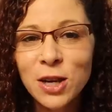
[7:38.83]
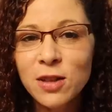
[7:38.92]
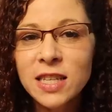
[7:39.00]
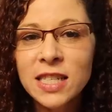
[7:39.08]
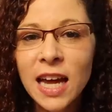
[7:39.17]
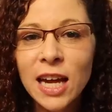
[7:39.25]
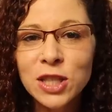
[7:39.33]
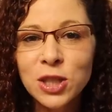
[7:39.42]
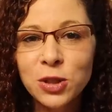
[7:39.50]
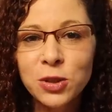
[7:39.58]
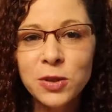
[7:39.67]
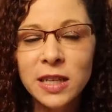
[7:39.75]
So this
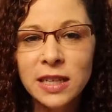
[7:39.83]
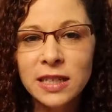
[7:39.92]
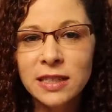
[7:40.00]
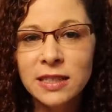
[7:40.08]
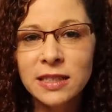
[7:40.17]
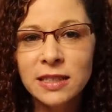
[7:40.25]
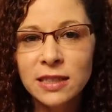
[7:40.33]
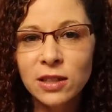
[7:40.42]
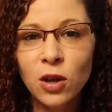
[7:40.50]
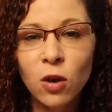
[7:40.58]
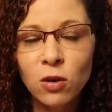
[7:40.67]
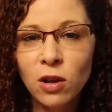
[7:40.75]
tattoo is
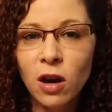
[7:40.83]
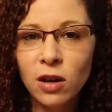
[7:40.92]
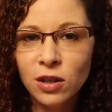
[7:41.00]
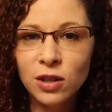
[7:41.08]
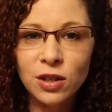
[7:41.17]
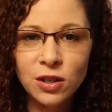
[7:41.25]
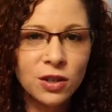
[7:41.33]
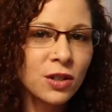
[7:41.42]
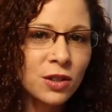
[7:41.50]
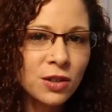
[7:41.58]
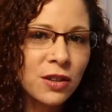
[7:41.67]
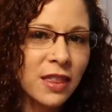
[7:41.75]
no
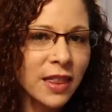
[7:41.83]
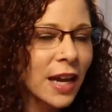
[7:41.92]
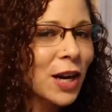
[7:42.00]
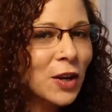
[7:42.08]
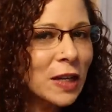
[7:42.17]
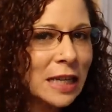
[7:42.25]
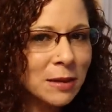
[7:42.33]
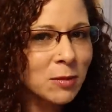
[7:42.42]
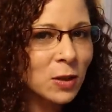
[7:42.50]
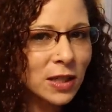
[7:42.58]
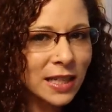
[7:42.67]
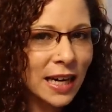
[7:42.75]
longer there
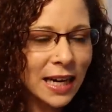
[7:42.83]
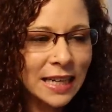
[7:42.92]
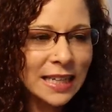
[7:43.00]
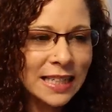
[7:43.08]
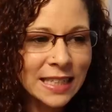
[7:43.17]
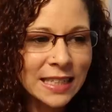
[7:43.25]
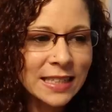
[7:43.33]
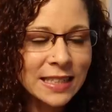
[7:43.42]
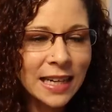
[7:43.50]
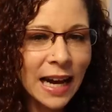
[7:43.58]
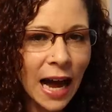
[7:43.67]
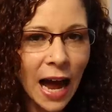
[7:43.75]
anymore,
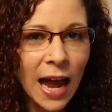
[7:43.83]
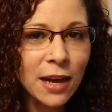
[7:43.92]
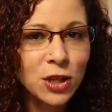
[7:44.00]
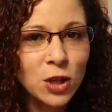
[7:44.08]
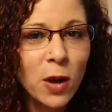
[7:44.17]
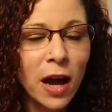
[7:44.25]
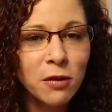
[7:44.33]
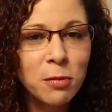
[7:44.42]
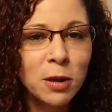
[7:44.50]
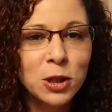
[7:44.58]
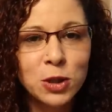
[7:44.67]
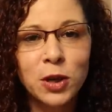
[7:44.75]
guys. I do have a
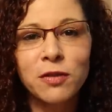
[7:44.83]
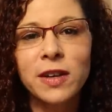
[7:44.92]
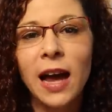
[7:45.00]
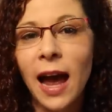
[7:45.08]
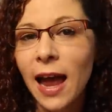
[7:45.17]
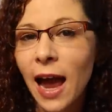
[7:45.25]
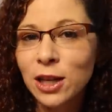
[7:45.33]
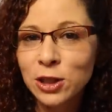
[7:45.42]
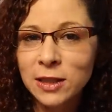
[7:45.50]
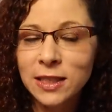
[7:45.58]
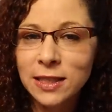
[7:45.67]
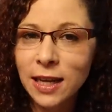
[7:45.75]
picture of it. I
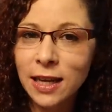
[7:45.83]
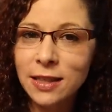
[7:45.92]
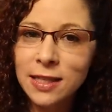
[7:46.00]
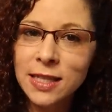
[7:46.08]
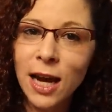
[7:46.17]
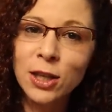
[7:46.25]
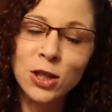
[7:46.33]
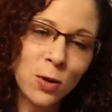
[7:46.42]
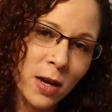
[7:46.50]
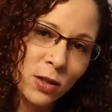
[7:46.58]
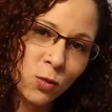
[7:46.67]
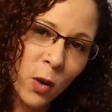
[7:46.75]
actually designed this
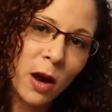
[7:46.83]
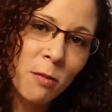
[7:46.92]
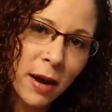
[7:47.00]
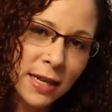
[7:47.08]
tattoo as well